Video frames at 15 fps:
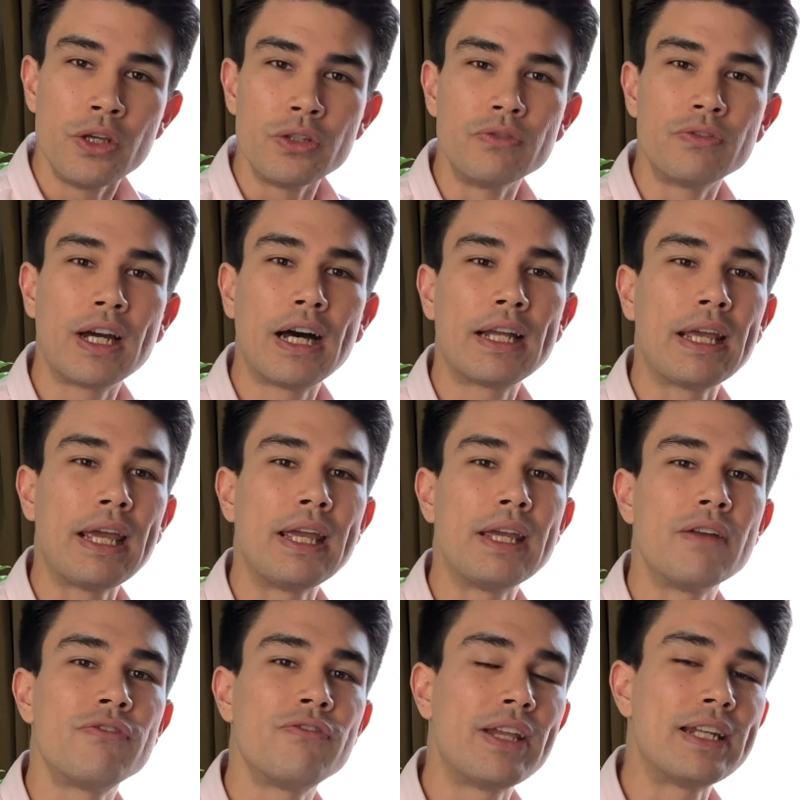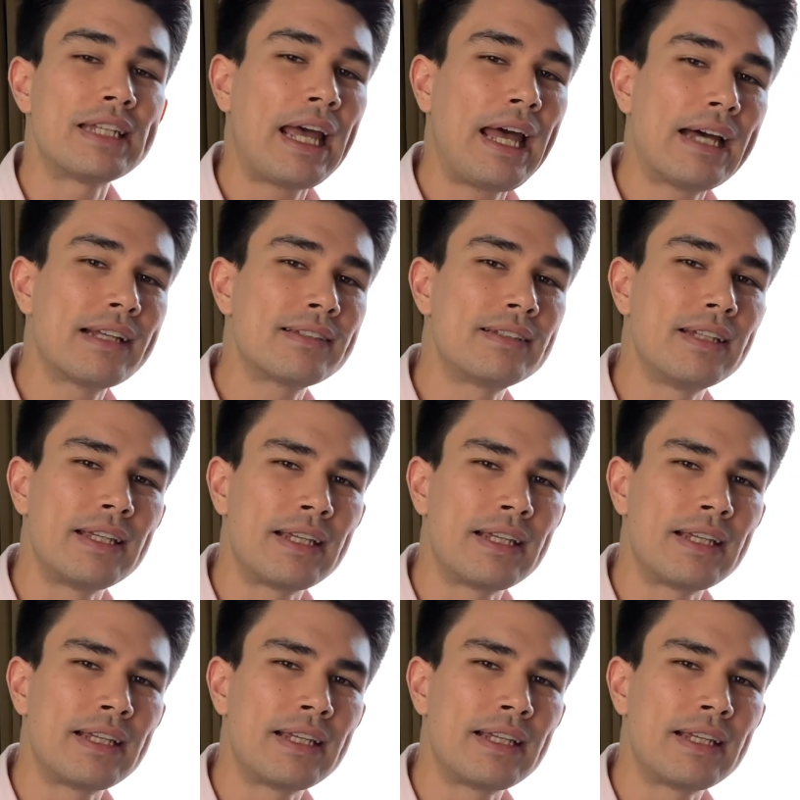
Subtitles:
you've got a fantastic